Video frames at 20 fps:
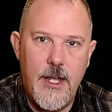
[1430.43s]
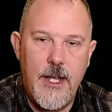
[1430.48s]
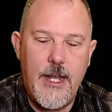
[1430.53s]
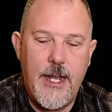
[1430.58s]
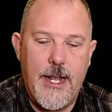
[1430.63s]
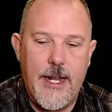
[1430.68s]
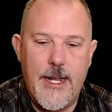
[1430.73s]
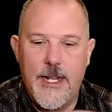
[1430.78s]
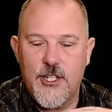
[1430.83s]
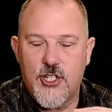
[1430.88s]

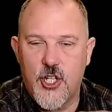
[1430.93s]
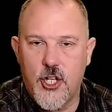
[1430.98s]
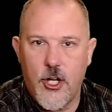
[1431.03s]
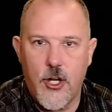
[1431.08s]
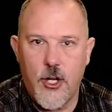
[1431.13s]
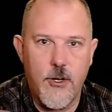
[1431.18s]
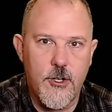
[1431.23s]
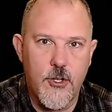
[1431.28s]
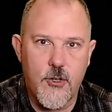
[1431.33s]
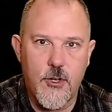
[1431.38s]
It has
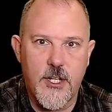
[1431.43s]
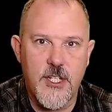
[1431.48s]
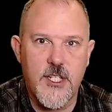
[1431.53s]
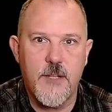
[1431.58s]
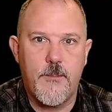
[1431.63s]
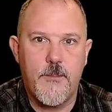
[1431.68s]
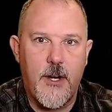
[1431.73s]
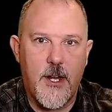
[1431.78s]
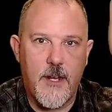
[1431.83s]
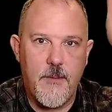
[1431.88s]
current across the
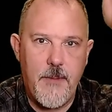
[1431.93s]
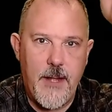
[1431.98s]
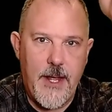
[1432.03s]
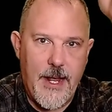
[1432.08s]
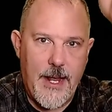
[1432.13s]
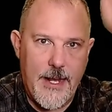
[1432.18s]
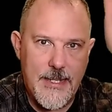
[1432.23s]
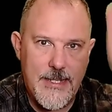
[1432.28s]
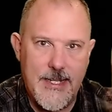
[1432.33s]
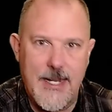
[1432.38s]
bottom
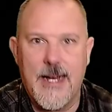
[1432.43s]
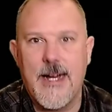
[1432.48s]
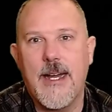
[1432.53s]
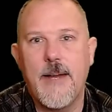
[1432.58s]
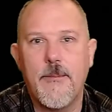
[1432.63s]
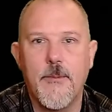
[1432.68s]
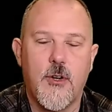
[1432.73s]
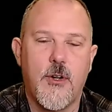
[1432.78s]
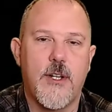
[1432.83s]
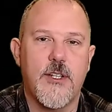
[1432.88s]
and time
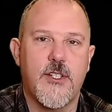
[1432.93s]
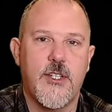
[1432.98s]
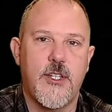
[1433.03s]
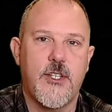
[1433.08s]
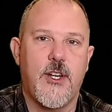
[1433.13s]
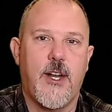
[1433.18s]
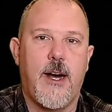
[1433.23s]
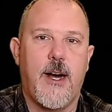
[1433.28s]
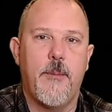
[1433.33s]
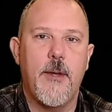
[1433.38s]
across the
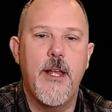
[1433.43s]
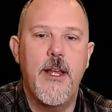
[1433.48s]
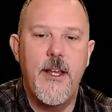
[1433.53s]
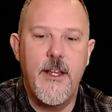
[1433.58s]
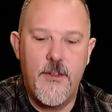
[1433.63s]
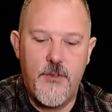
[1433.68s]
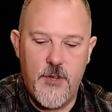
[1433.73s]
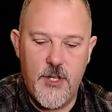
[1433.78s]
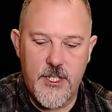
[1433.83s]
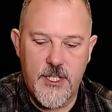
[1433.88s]
top.
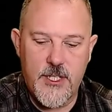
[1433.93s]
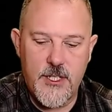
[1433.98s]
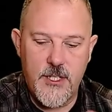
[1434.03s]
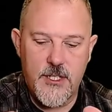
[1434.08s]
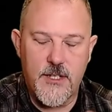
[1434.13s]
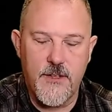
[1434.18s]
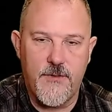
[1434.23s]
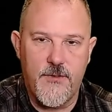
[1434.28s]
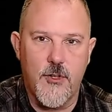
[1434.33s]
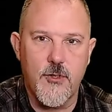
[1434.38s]
This is
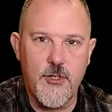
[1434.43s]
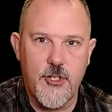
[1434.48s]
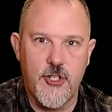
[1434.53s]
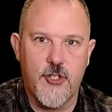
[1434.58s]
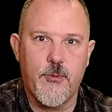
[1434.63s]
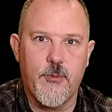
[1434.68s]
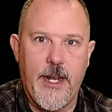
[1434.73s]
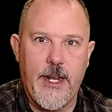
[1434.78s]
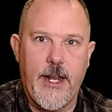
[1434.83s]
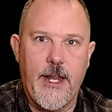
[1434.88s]
a voltage
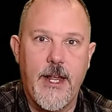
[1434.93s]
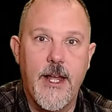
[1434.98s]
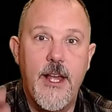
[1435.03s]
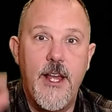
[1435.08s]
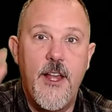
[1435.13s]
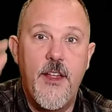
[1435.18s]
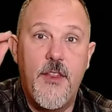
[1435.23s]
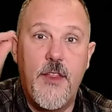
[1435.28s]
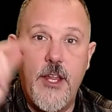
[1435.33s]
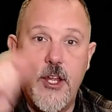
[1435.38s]
rating.
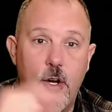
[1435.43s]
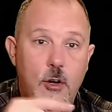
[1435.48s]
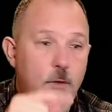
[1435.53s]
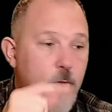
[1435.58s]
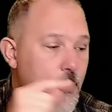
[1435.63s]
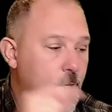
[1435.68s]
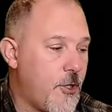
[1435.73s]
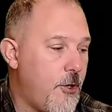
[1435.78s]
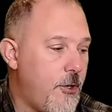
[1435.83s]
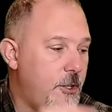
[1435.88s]
The
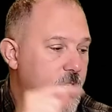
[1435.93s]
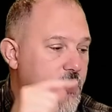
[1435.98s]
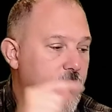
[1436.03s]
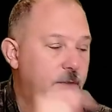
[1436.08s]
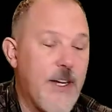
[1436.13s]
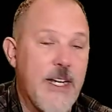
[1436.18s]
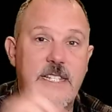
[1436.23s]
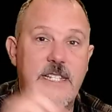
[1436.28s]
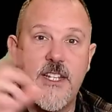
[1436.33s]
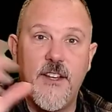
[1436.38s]
overcurrent
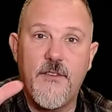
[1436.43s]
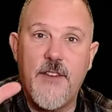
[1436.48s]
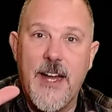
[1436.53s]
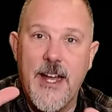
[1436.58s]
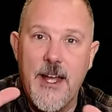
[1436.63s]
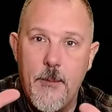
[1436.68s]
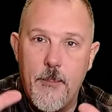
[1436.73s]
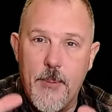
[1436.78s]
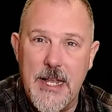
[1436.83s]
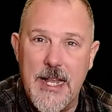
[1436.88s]
device, if I
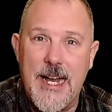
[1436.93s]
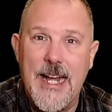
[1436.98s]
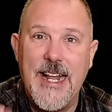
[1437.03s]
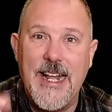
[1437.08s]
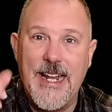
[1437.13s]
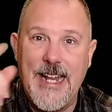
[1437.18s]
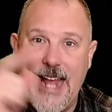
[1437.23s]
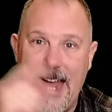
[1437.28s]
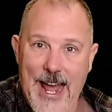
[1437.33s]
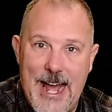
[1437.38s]
apply
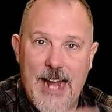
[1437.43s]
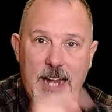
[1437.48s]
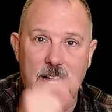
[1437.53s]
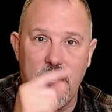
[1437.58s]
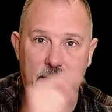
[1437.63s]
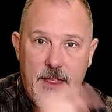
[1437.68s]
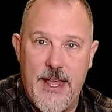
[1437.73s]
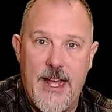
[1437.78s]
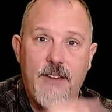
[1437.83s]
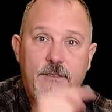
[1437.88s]
it at
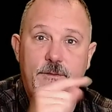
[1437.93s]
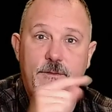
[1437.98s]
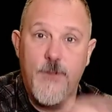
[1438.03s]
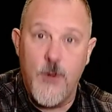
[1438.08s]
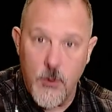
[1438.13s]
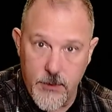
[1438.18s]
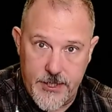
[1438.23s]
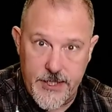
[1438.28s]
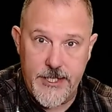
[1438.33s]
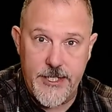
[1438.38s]
that
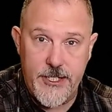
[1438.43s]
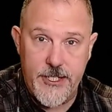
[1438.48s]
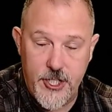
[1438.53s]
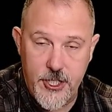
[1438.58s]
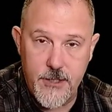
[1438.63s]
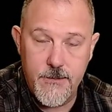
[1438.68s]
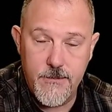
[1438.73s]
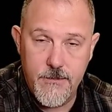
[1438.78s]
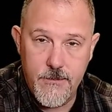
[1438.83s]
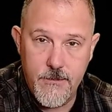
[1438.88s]
voltage,
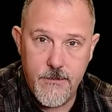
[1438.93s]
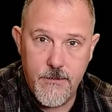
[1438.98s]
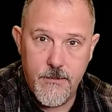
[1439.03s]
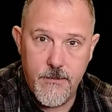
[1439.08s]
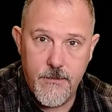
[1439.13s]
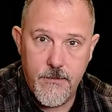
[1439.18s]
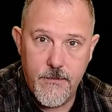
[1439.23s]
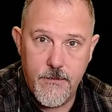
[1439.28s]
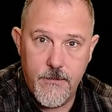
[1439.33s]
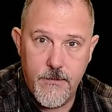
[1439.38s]

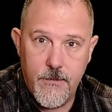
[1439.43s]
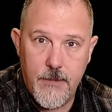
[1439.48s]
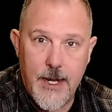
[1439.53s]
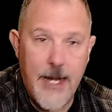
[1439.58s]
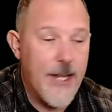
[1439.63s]
I